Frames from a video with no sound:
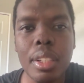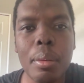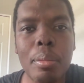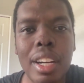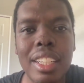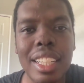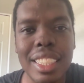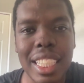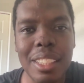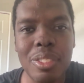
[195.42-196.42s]
But the
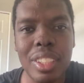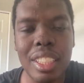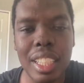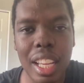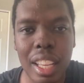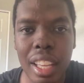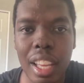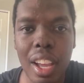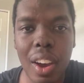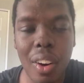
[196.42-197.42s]
defense, the
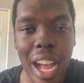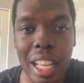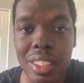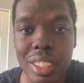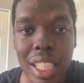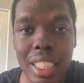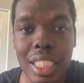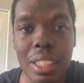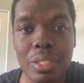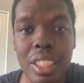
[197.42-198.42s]
Ohio State
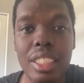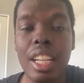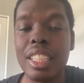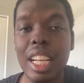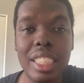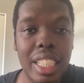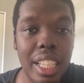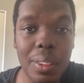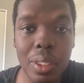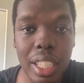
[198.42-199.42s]
defense, they
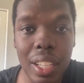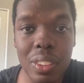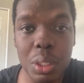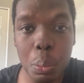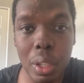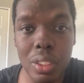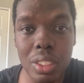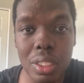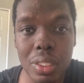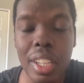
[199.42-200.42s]
did what they were supposed
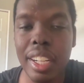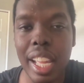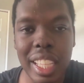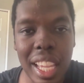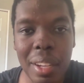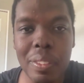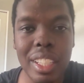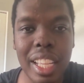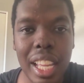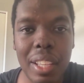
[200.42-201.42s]
to do. They kept the
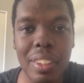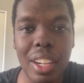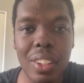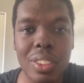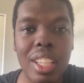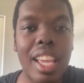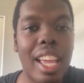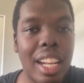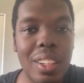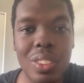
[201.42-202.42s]
game close,
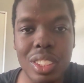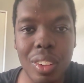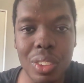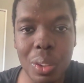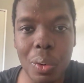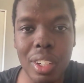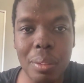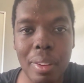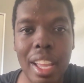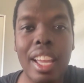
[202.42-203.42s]
and it was on the
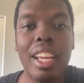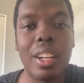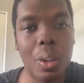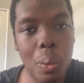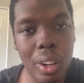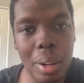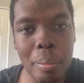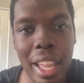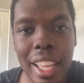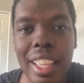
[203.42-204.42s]
quarterback. The
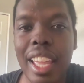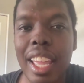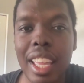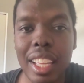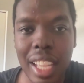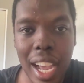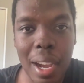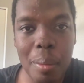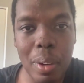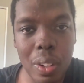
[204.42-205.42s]
quarterback,
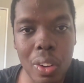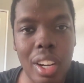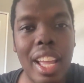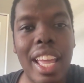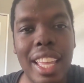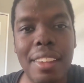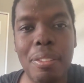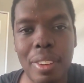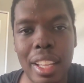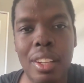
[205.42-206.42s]
Kyle McCord, he
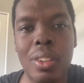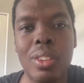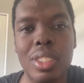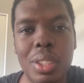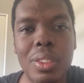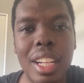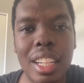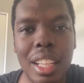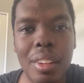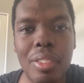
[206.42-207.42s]
failed to
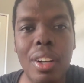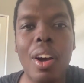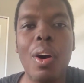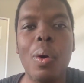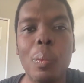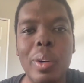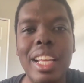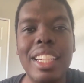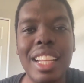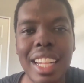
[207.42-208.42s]
deliver
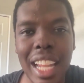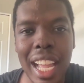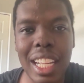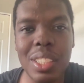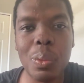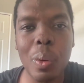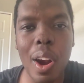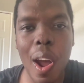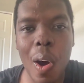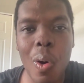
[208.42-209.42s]
when the lights
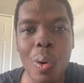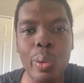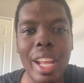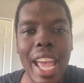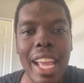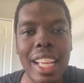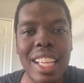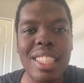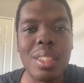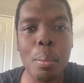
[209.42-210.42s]
were on at
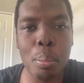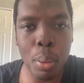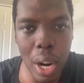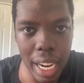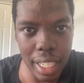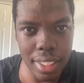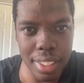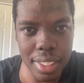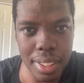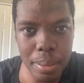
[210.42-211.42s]
its
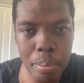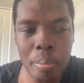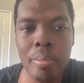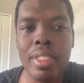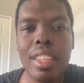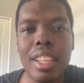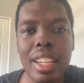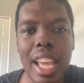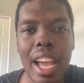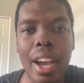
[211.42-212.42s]
brightest.
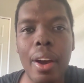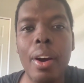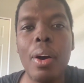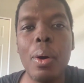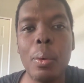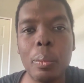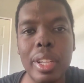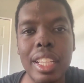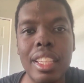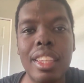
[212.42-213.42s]
Now,
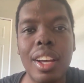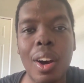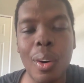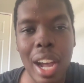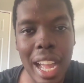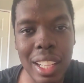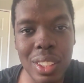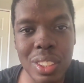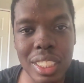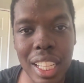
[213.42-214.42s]
with
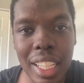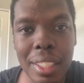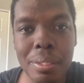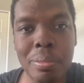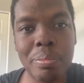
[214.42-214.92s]
Ohio State,